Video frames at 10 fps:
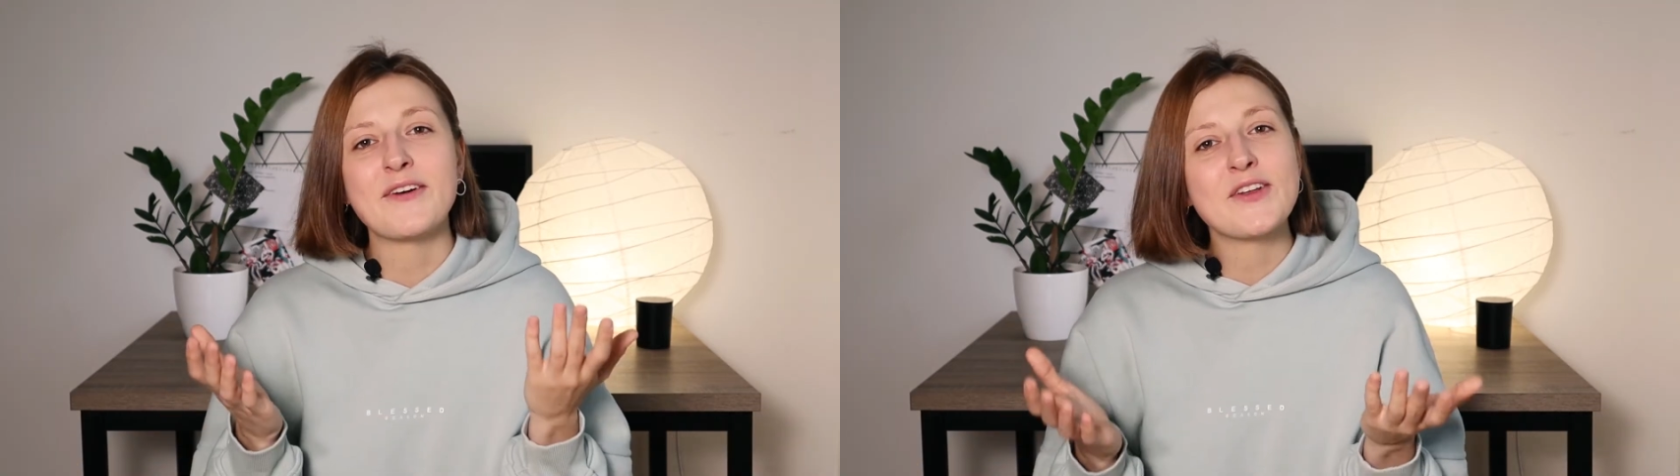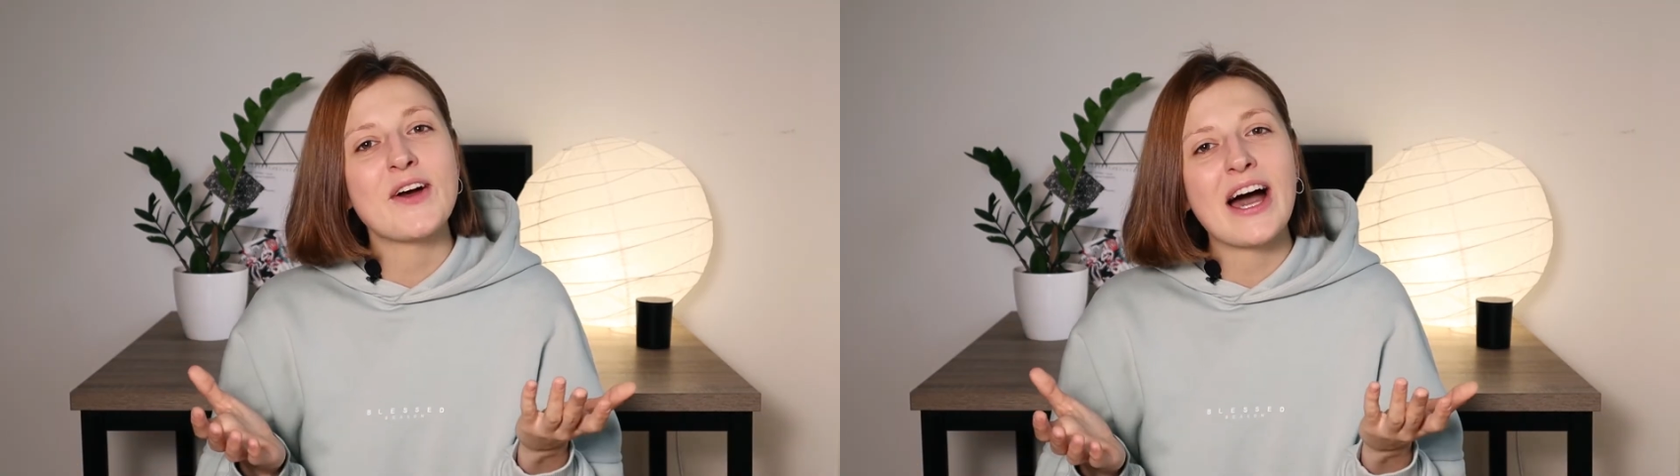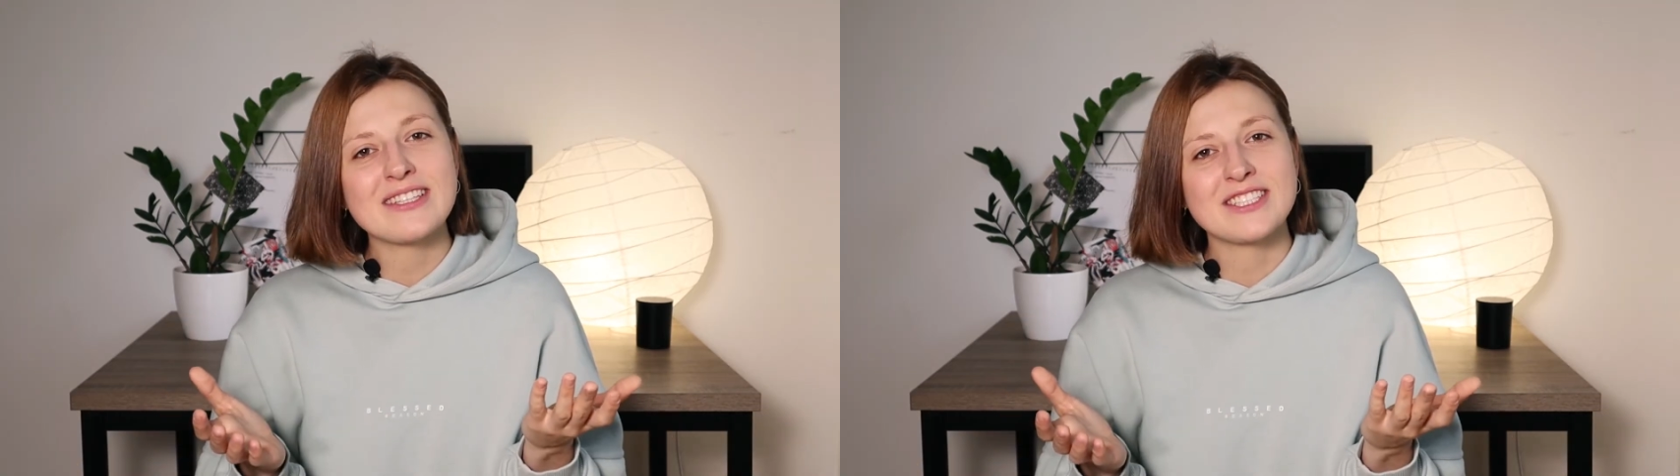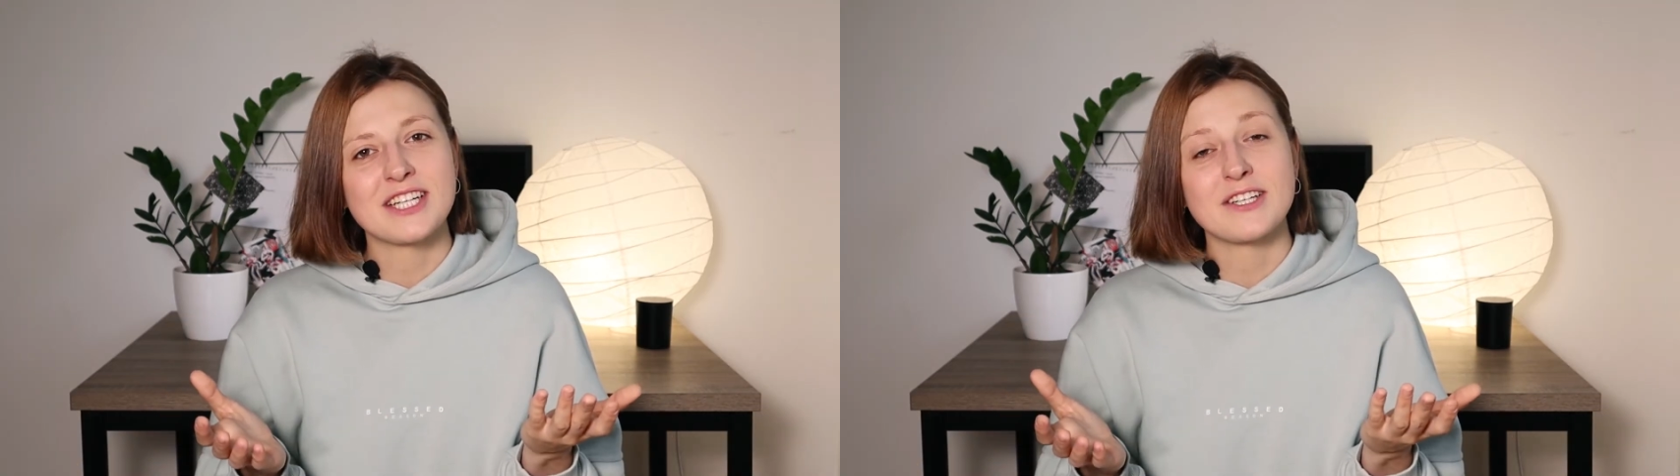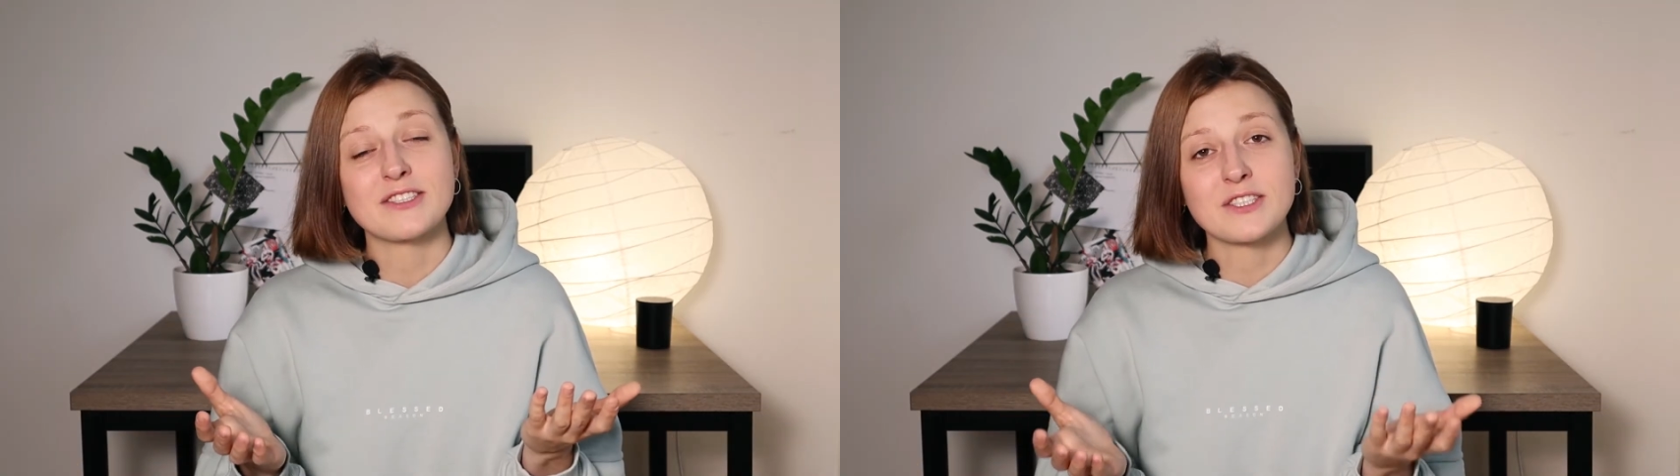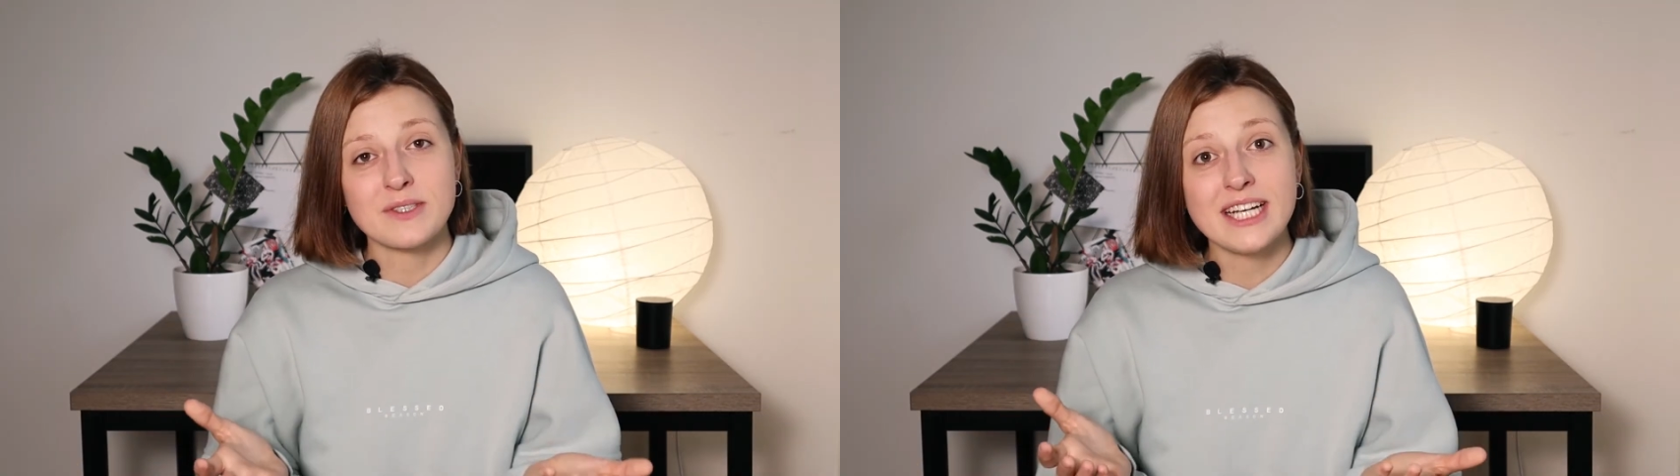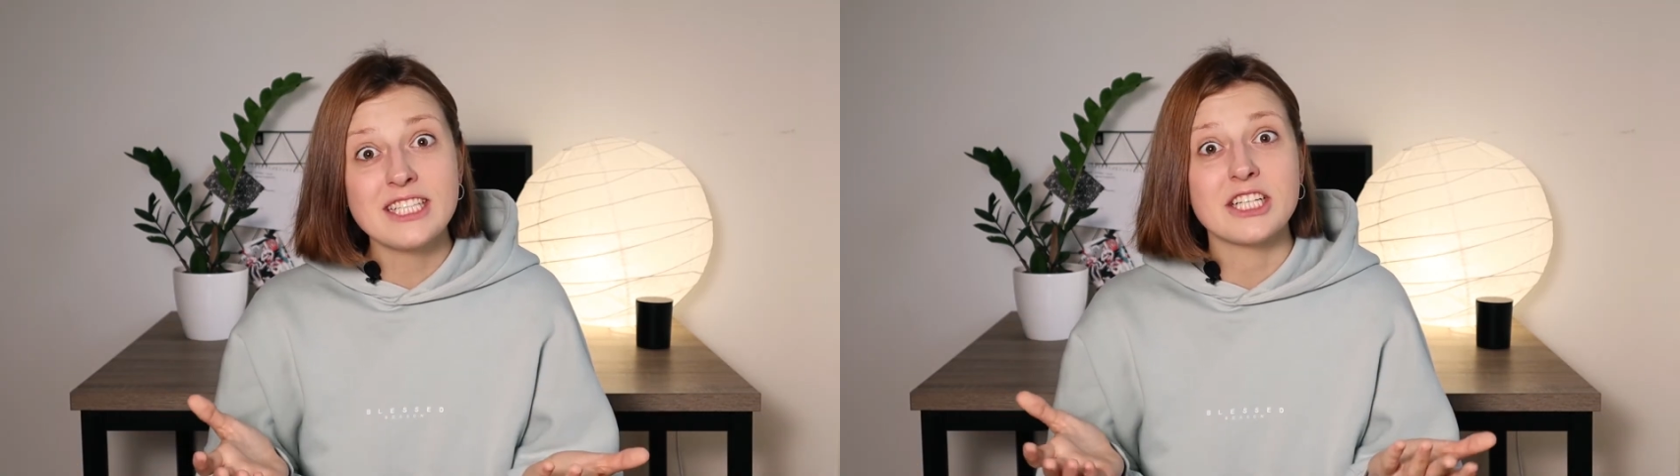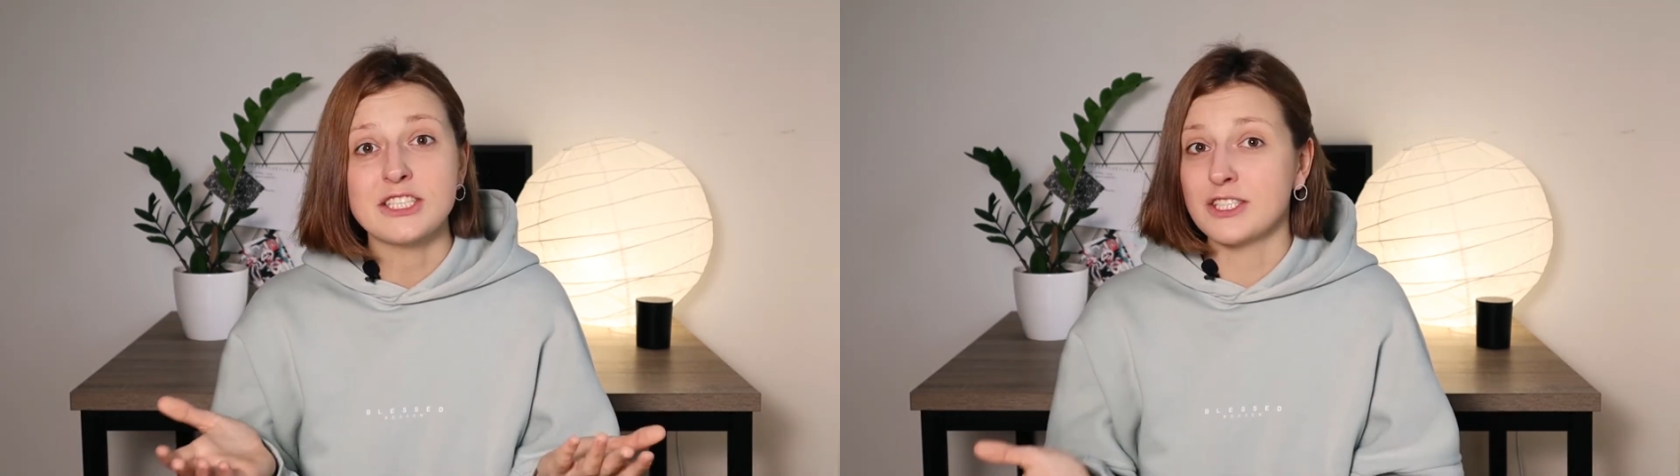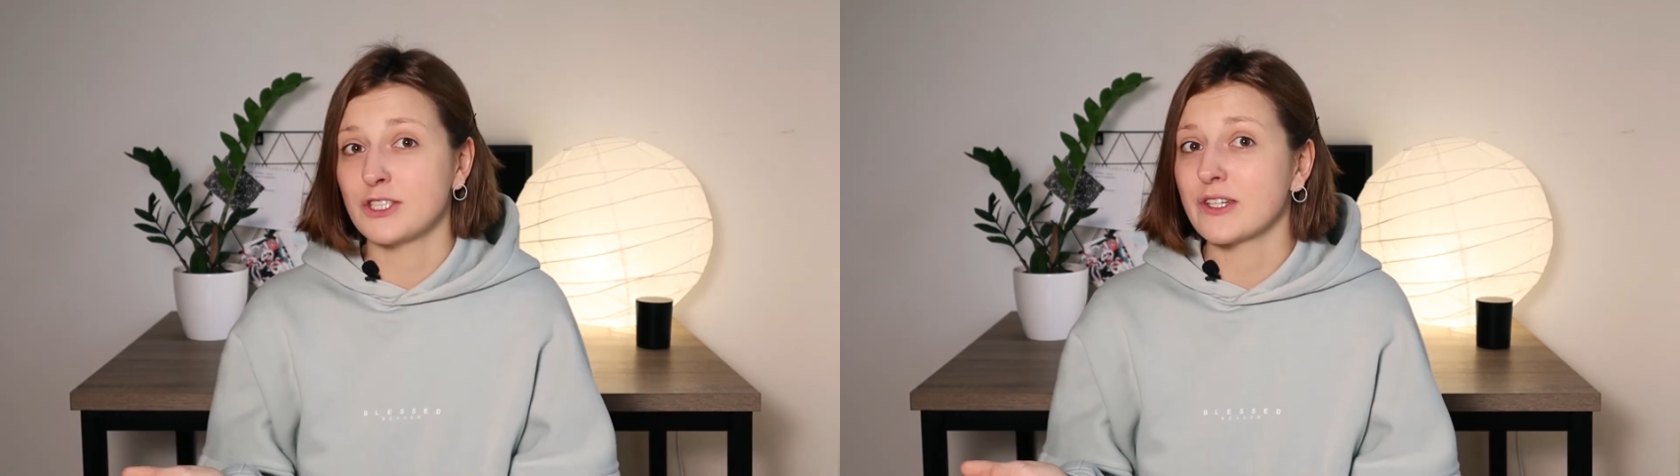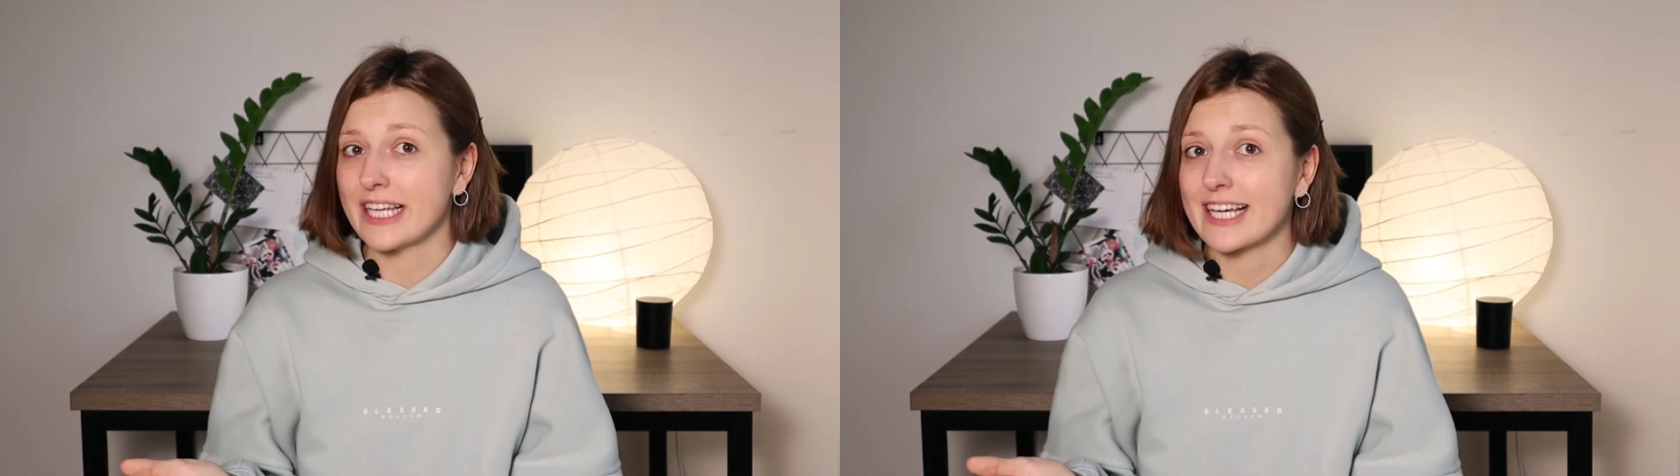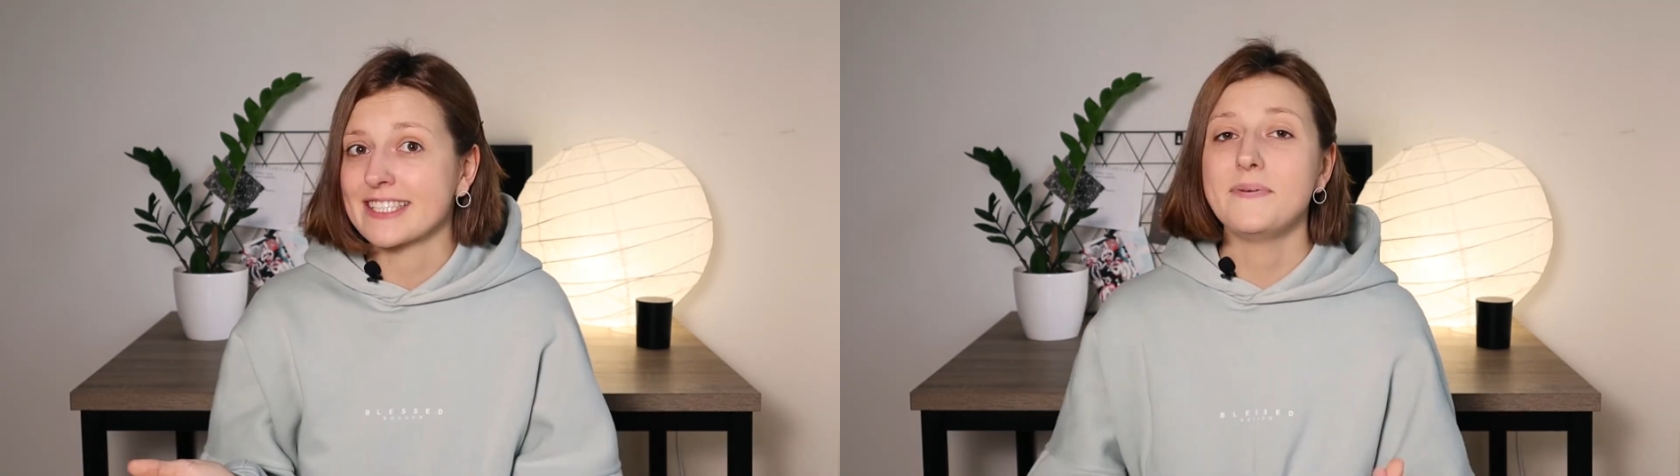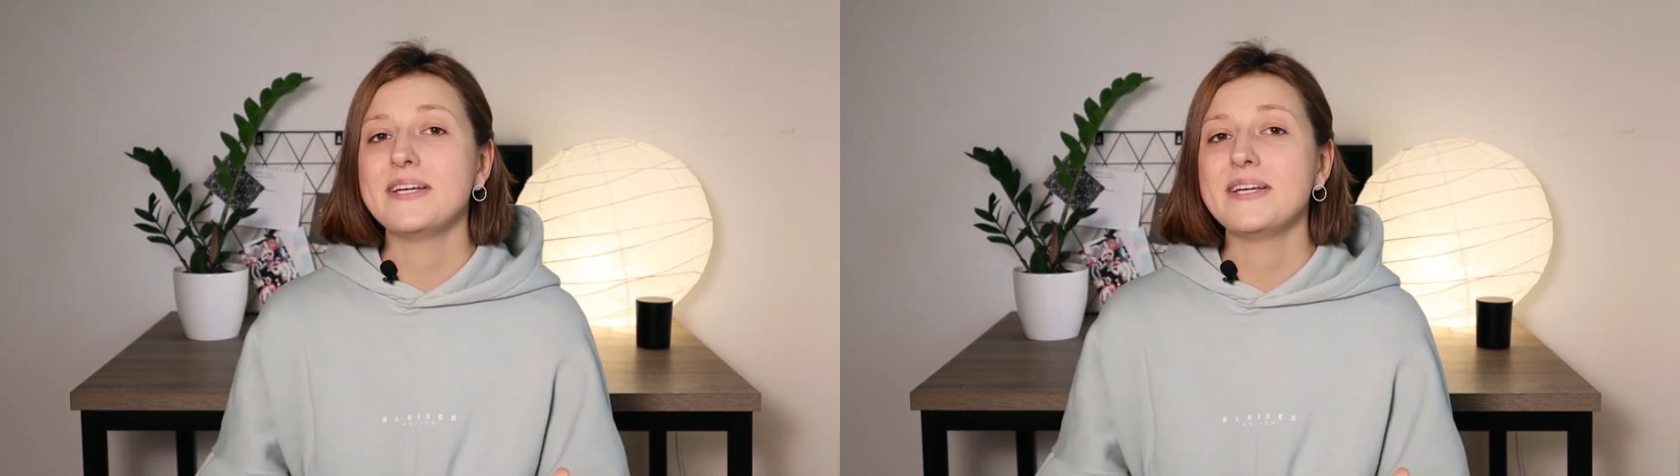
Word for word: Now you know how to share your screen just in 2 clicks.